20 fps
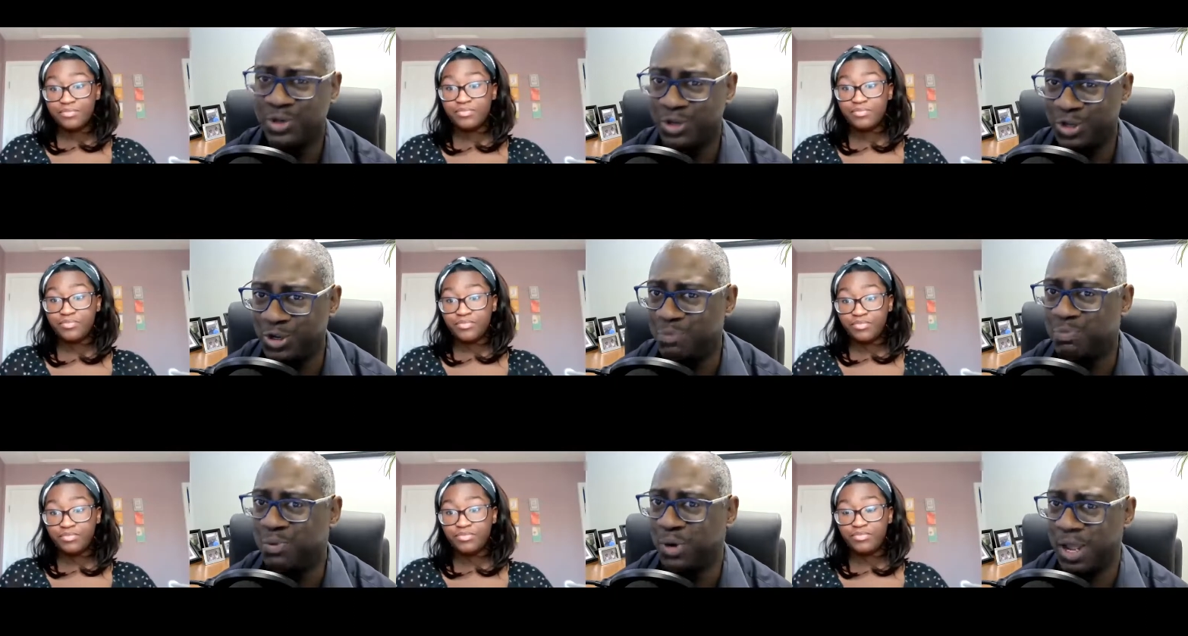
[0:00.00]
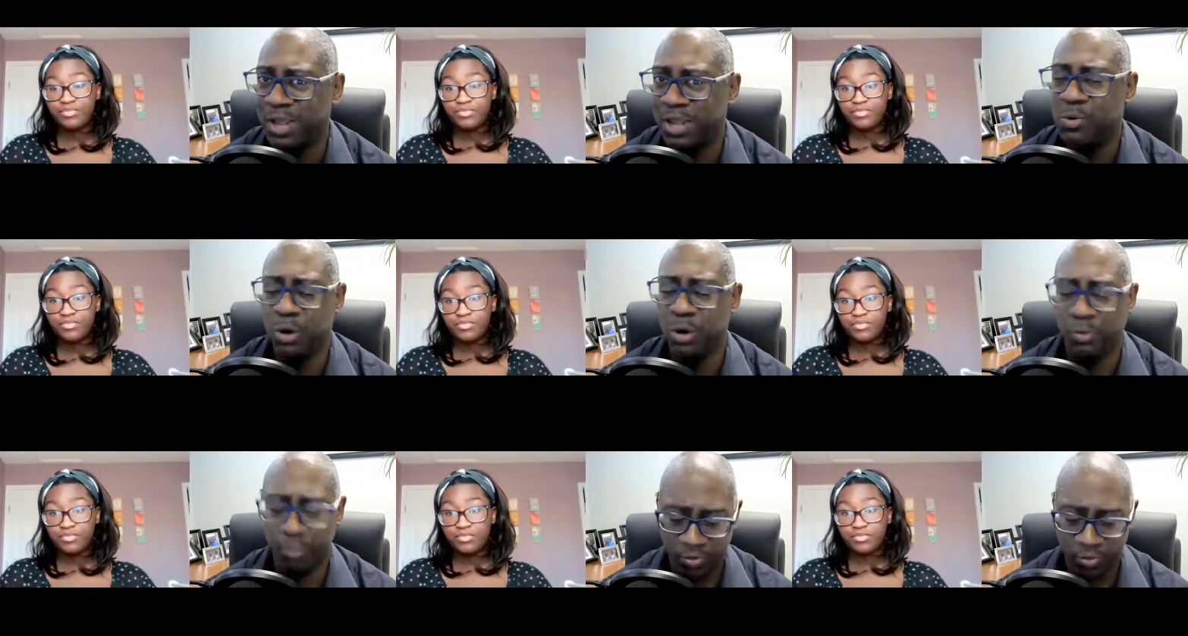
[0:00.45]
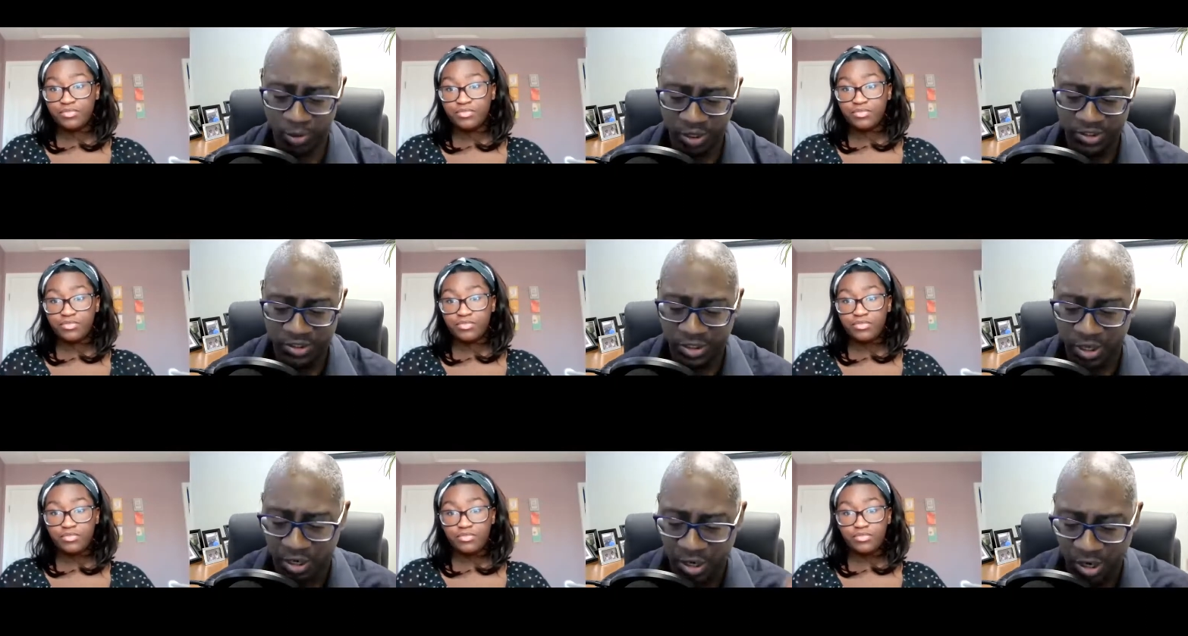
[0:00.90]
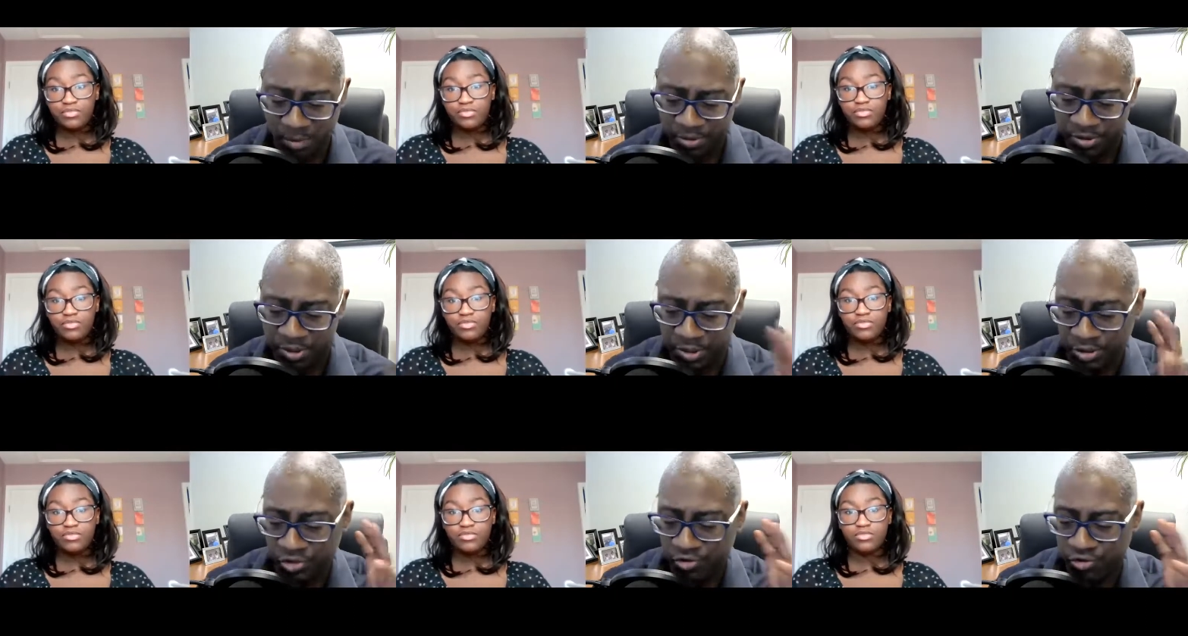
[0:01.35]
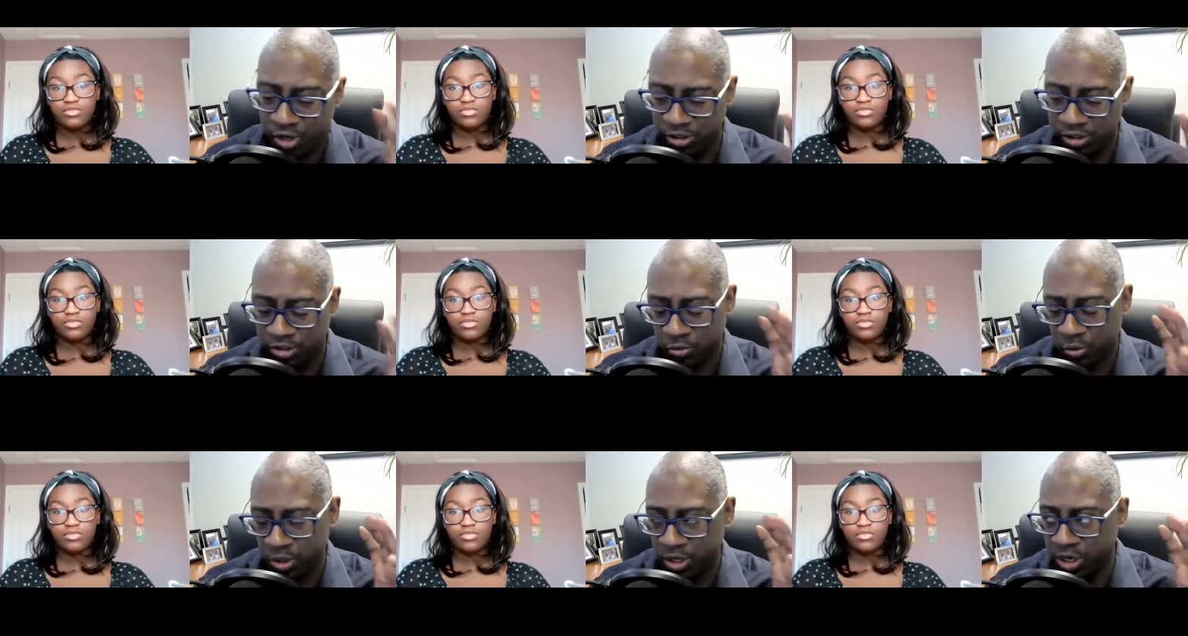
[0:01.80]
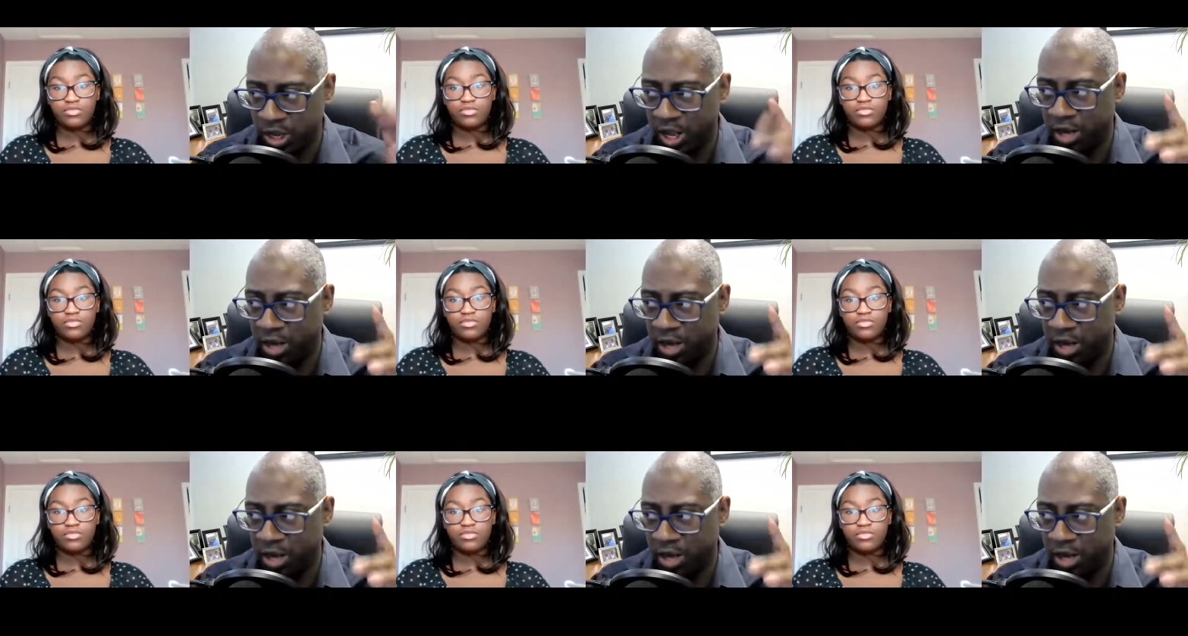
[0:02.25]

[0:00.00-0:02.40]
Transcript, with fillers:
Speaker 1: do you play? Well, well, let's get a couple things straight so we can